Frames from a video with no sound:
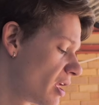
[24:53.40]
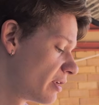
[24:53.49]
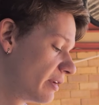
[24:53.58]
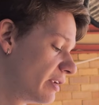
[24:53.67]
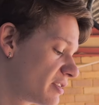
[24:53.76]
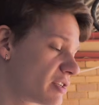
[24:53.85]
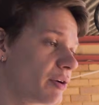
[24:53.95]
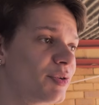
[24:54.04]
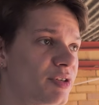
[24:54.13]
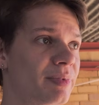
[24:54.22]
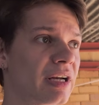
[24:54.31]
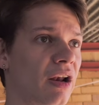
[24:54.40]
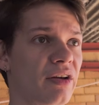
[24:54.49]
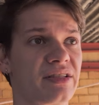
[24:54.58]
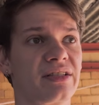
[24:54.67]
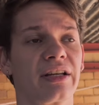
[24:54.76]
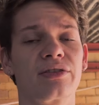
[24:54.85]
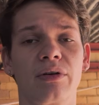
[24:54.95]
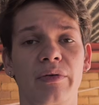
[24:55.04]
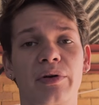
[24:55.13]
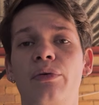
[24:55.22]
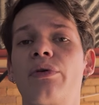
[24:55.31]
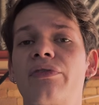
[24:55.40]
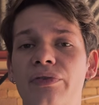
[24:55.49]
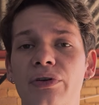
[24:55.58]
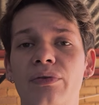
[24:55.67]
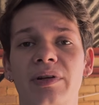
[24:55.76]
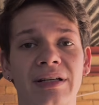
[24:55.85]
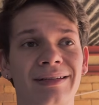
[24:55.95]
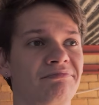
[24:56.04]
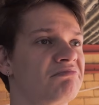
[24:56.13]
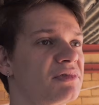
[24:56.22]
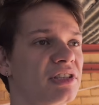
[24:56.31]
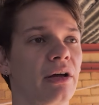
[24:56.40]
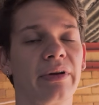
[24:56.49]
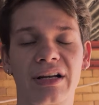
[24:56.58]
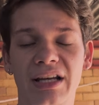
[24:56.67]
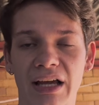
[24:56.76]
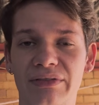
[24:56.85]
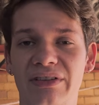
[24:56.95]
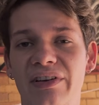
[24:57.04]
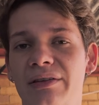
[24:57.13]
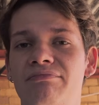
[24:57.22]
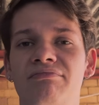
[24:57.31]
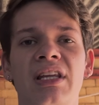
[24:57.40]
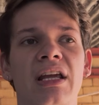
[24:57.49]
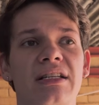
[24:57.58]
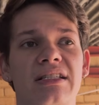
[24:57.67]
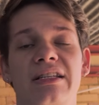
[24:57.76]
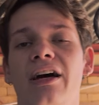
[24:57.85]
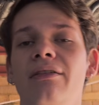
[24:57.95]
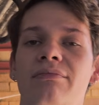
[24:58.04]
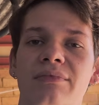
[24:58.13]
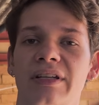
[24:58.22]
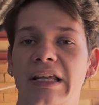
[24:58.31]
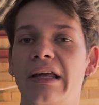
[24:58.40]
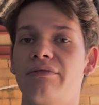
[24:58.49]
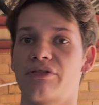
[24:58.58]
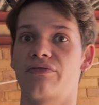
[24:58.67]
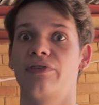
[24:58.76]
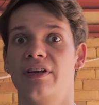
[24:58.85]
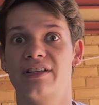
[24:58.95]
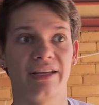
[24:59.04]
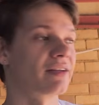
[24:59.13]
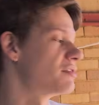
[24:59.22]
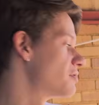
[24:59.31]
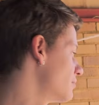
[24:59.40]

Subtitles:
this is going to be the last set. So I'll record it for you, and directly after that, it's done. Again, just 30 seconds.